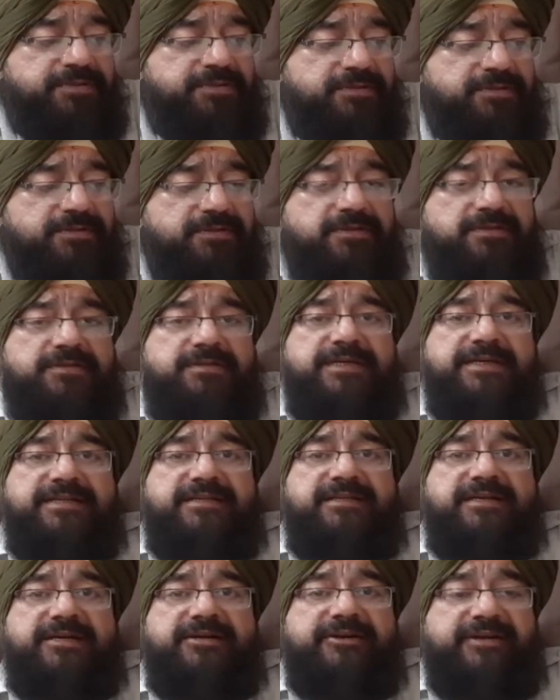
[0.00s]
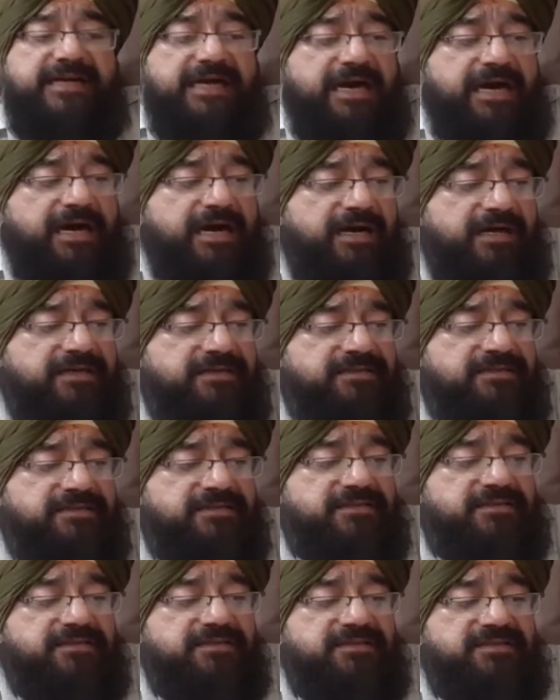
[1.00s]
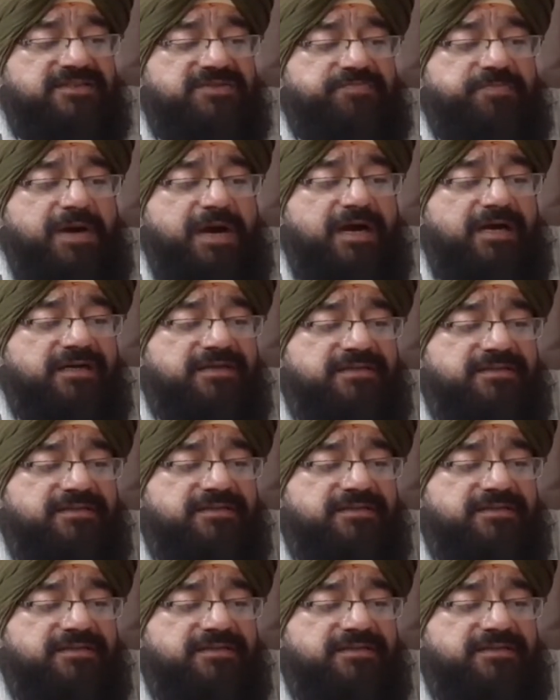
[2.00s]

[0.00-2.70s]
is called ultraviolet radiation.